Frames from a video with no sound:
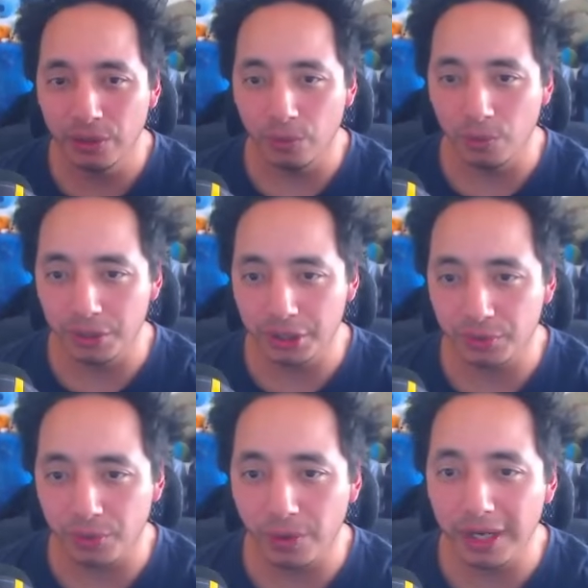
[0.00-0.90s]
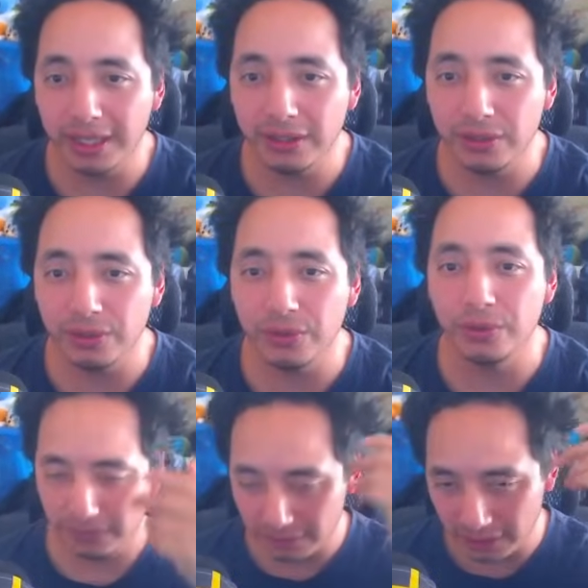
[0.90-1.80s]
We're just trying
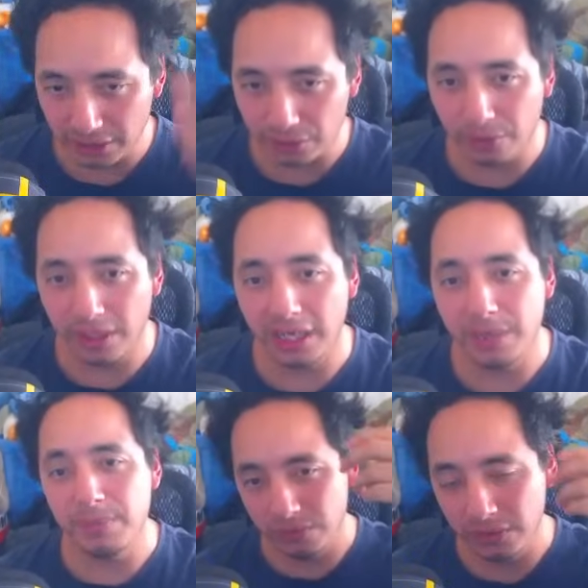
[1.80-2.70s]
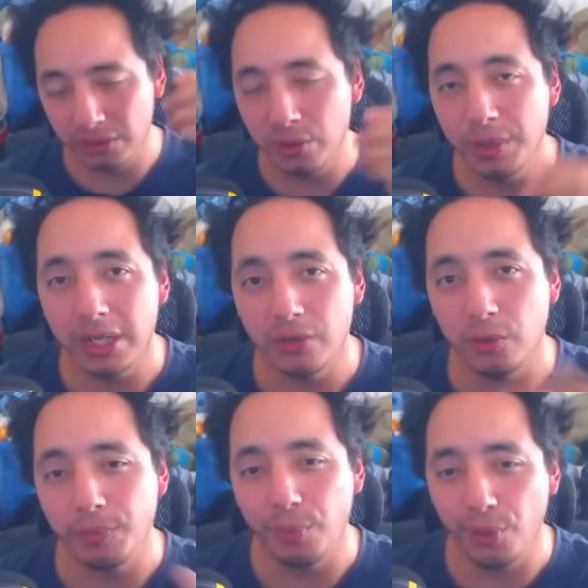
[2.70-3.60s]
to synchro climb until we get to
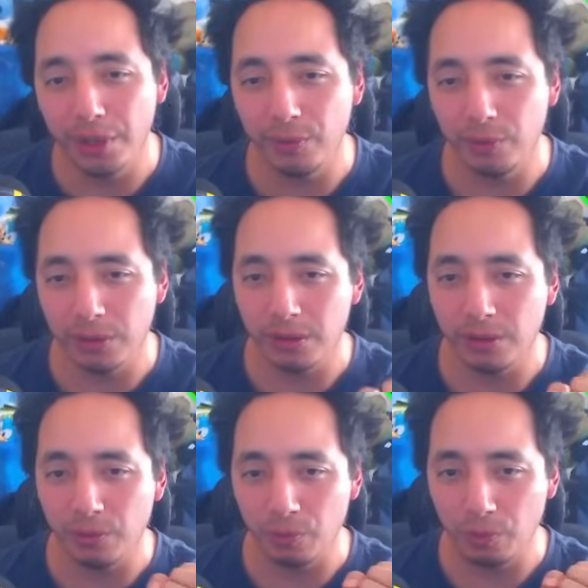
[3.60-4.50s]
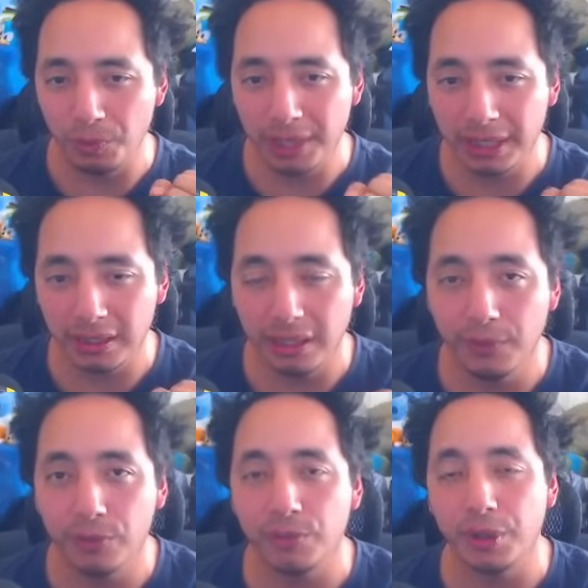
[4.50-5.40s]
a point where we get the
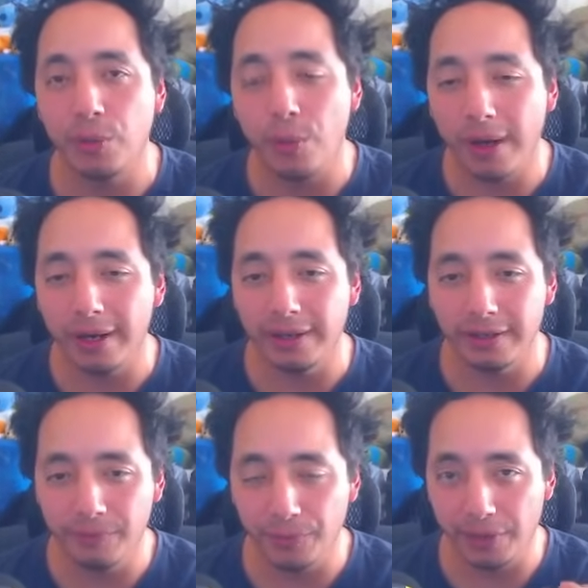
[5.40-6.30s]
levels required for the